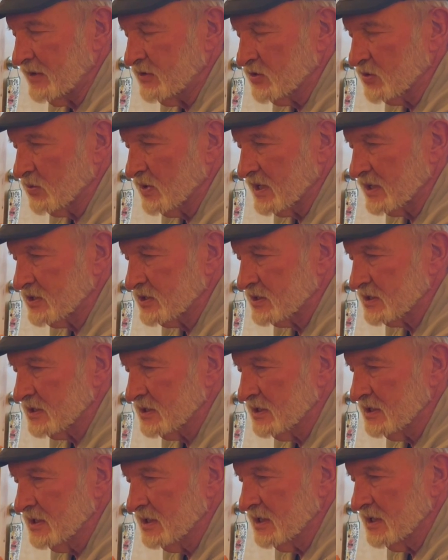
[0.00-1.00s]
direction,
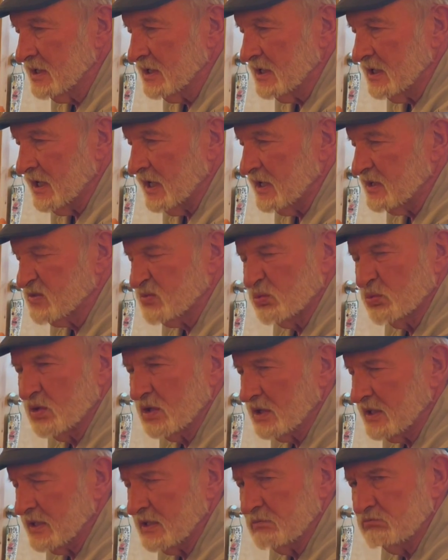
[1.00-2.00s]
it's
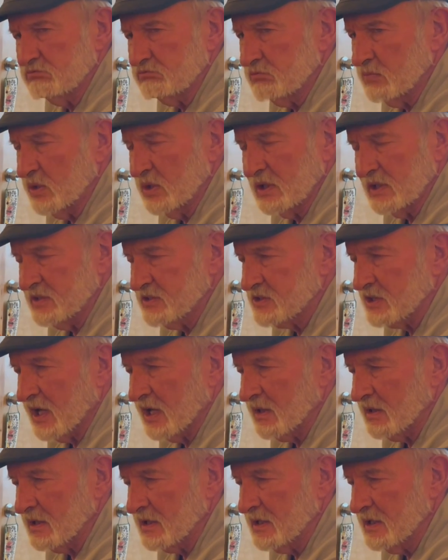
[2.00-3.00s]
really, really
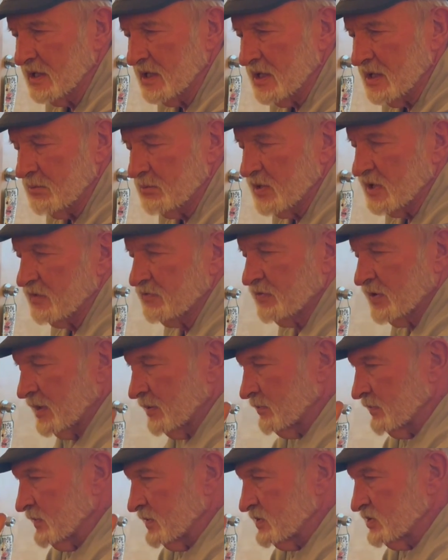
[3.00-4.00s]
solid. But if
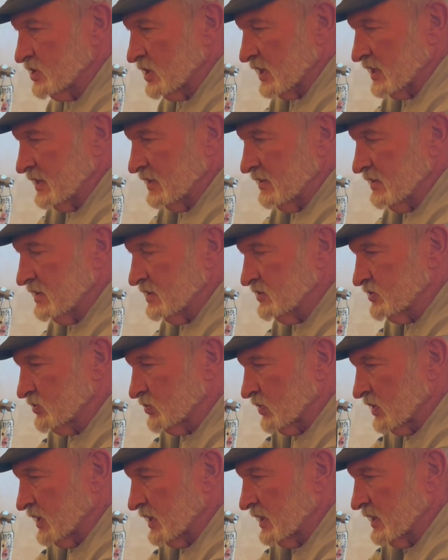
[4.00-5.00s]
I'm checking this
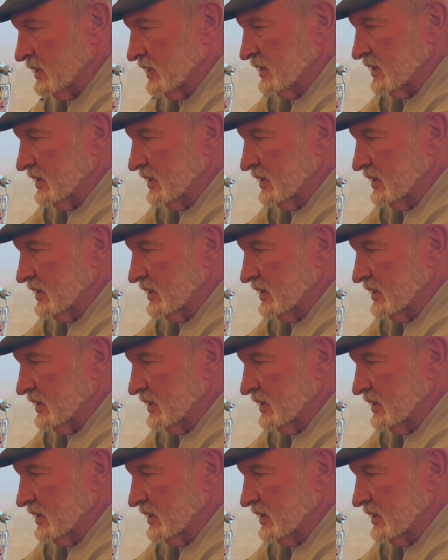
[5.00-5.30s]
way,